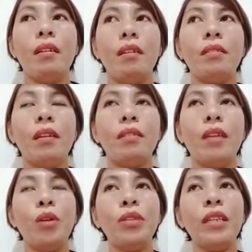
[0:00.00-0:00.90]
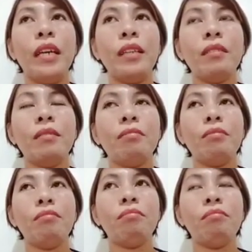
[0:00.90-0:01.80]
they only get
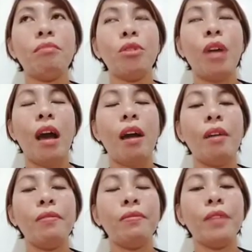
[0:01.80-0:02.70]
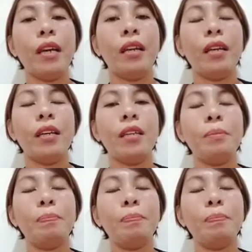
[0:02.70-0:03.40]
to have an